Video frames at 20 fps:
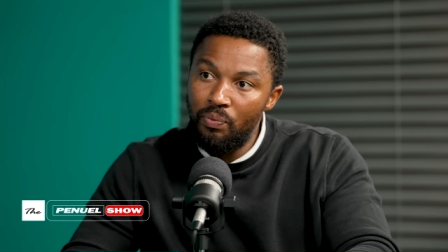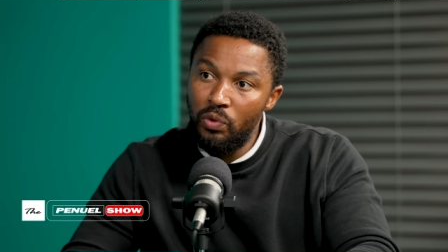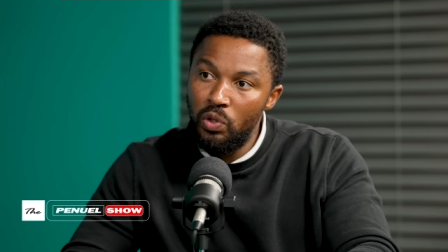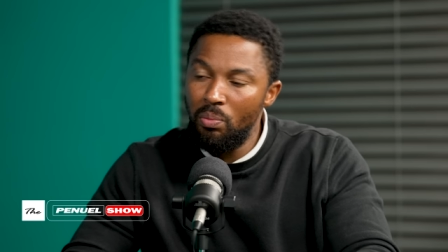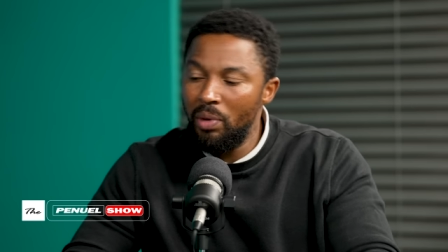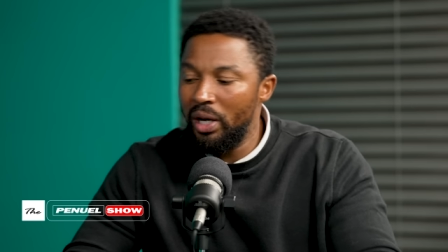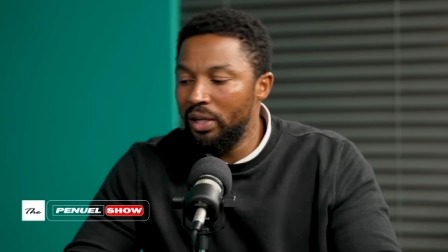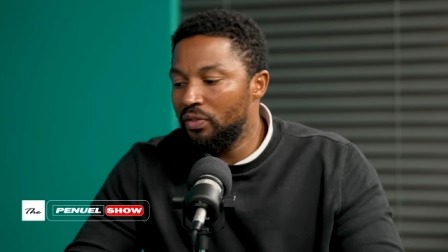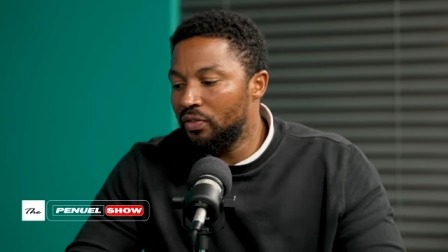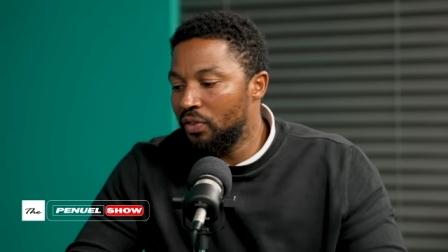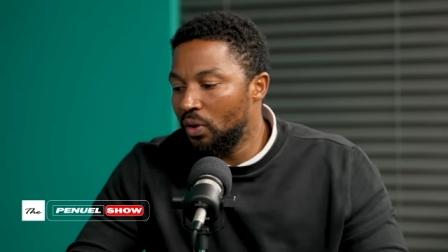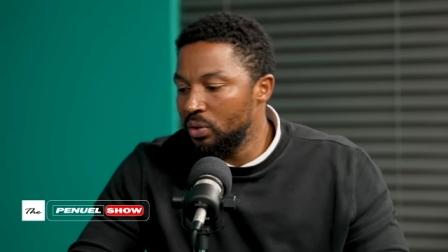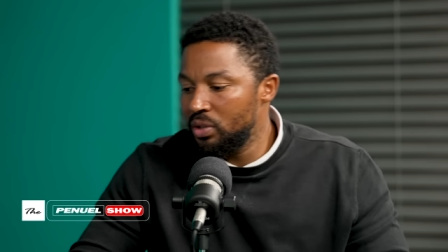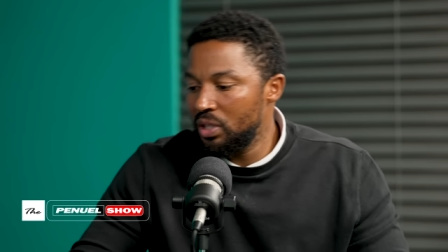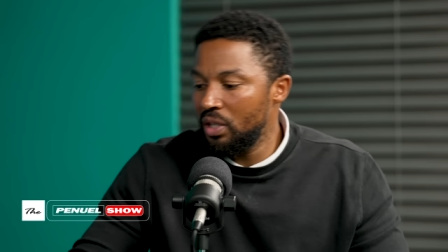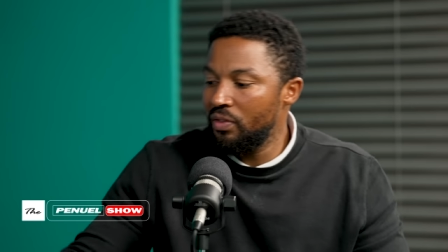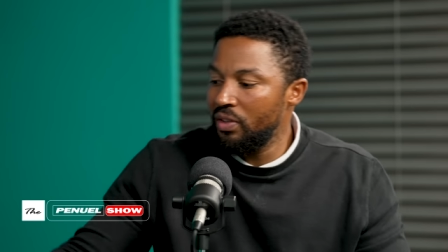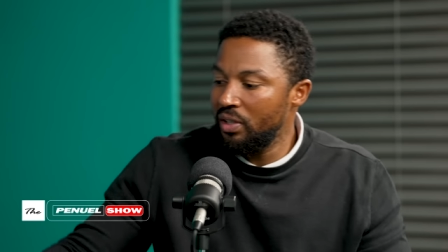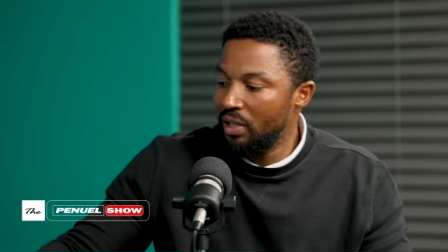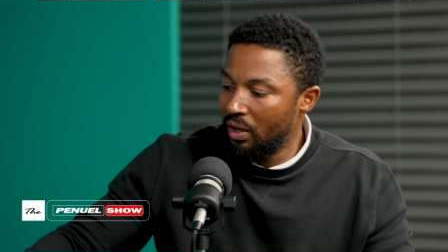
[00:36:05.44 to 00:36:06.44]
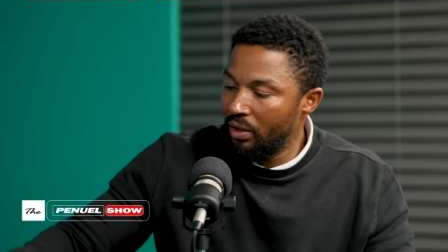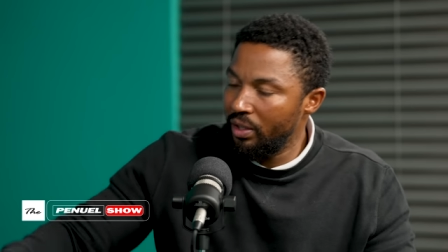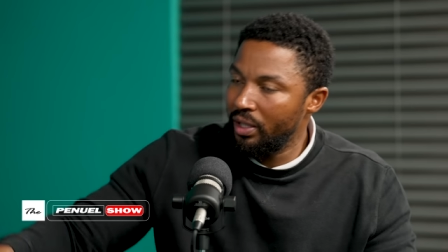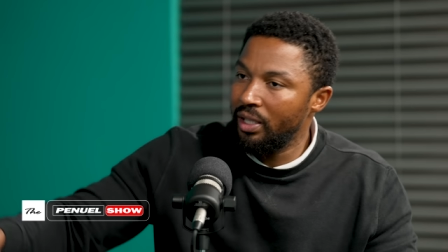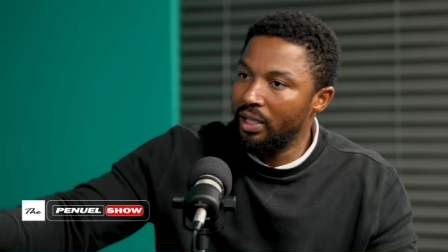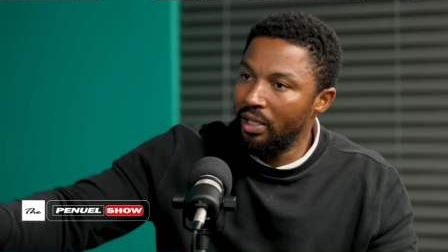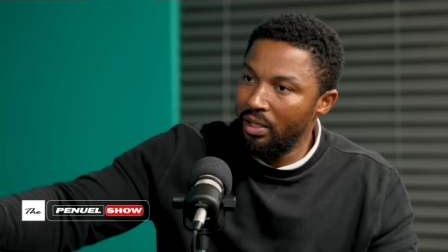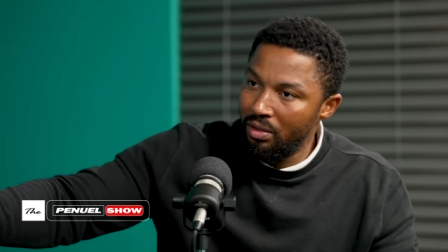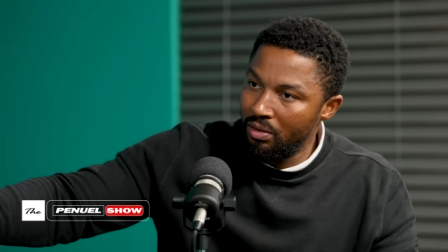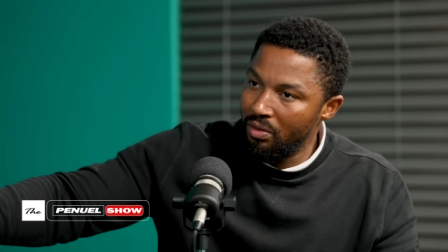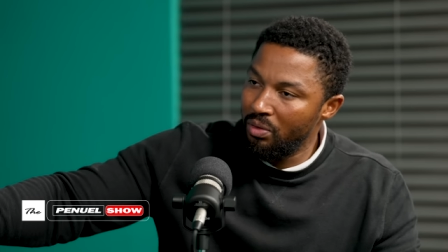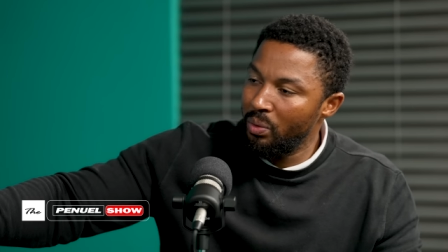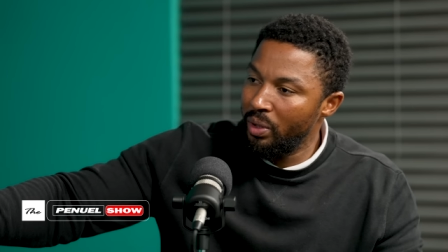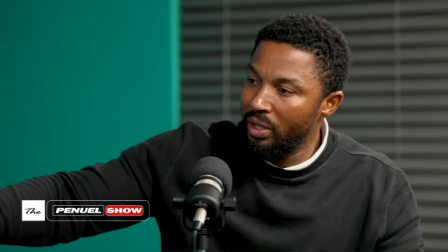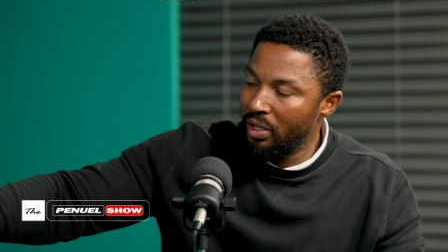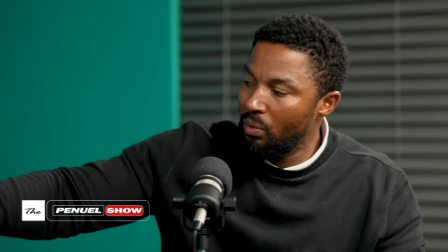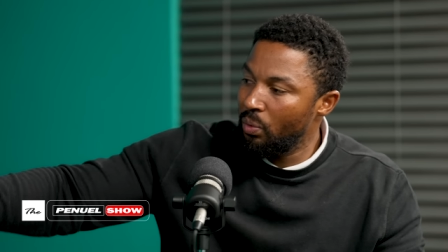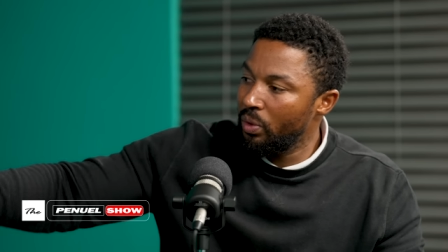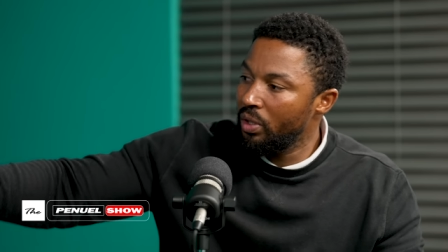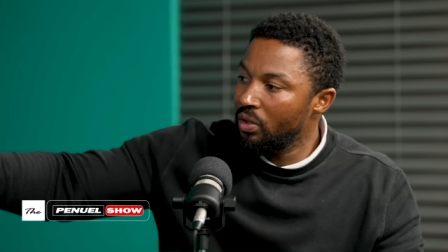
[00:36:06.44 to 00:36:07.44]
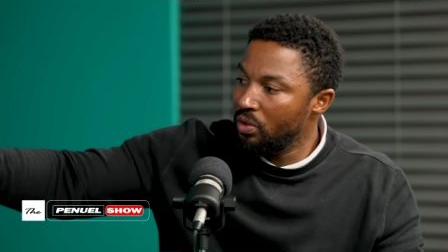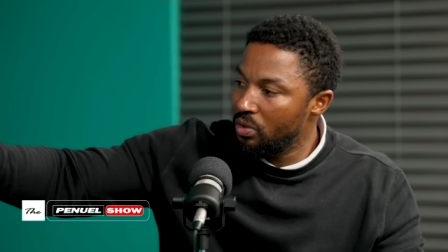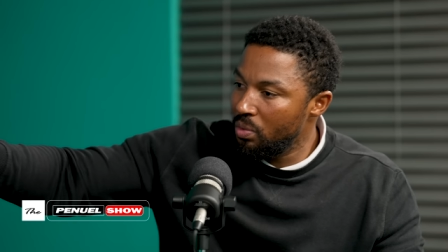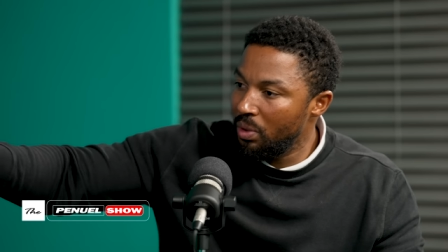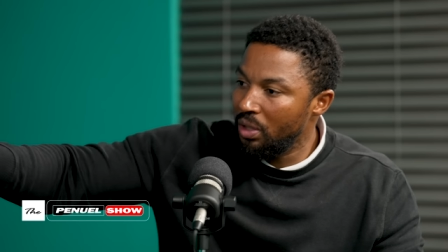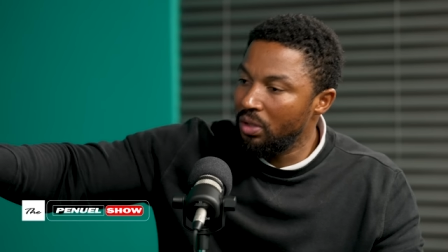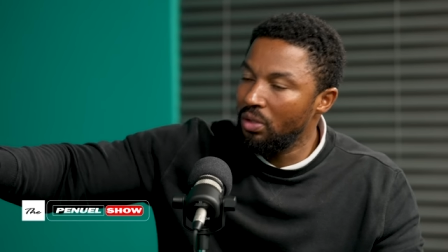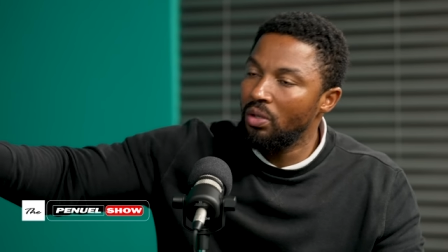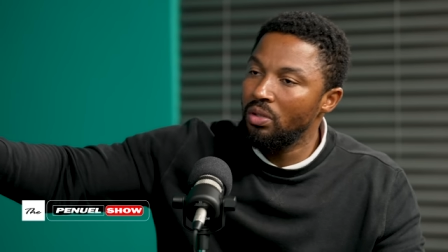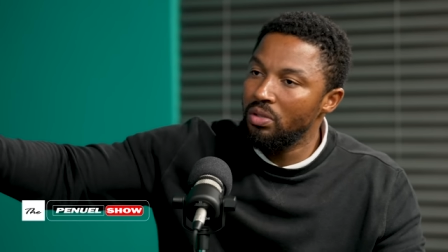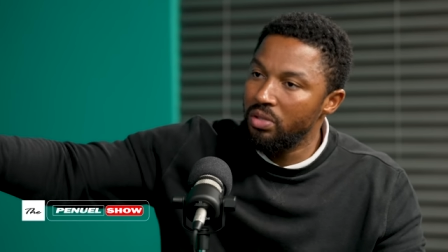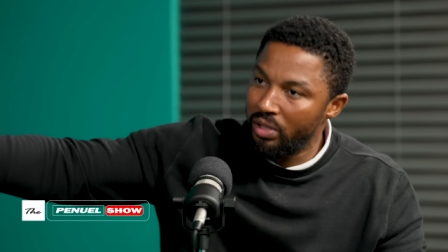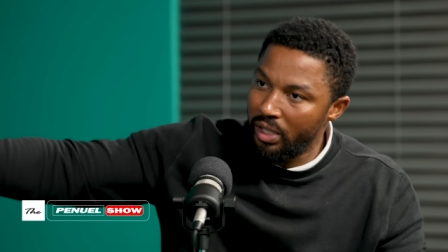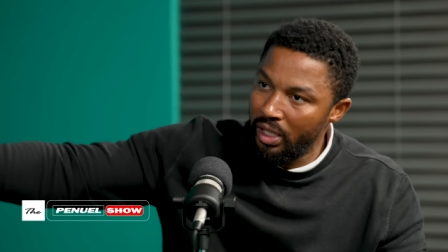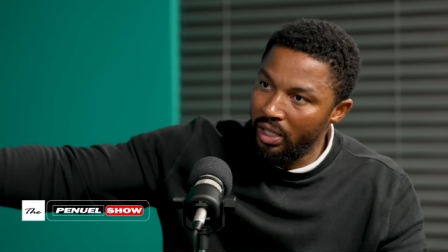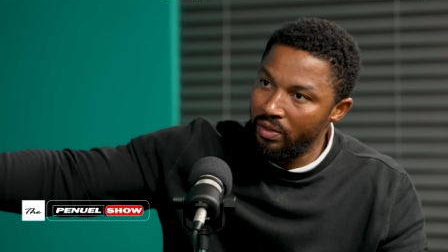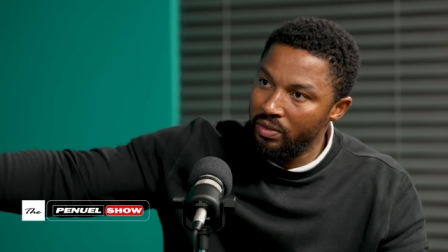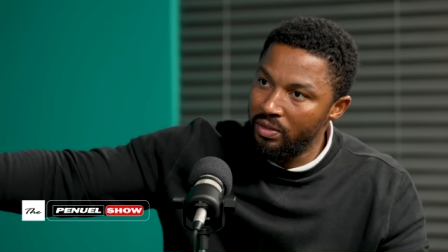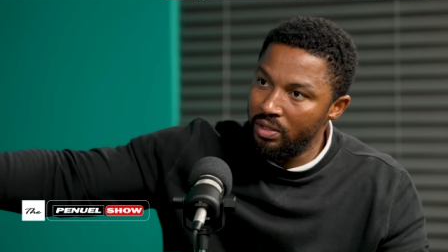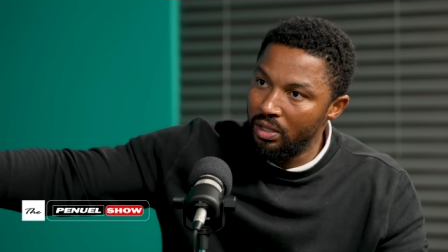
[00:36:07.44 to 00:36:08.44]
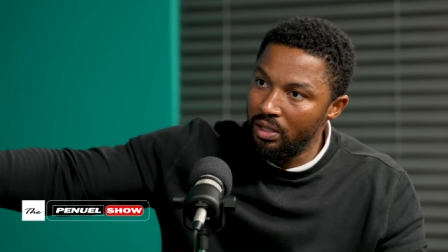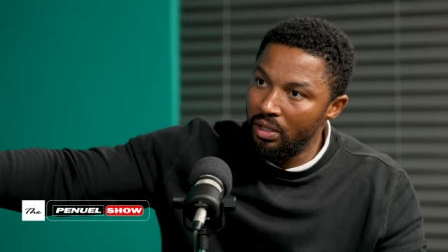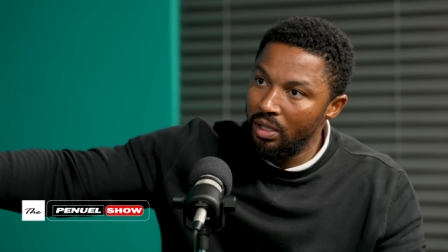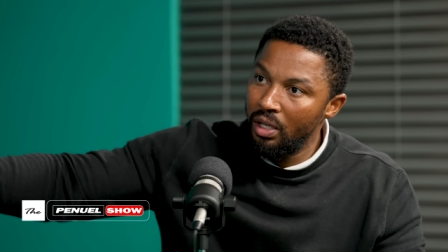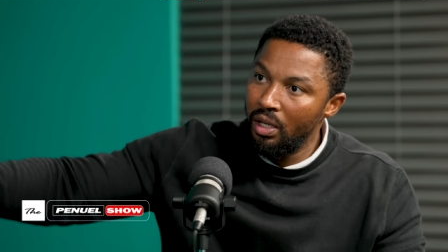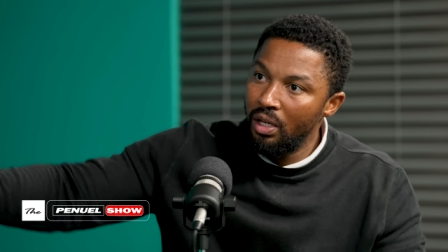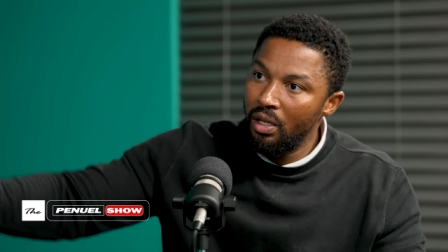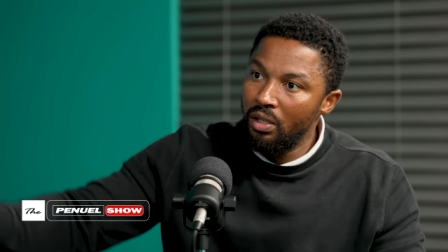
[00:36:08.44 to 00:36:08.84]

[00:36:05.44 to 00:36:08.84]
you might vote every now and again whether we go to McDonald's or KFC.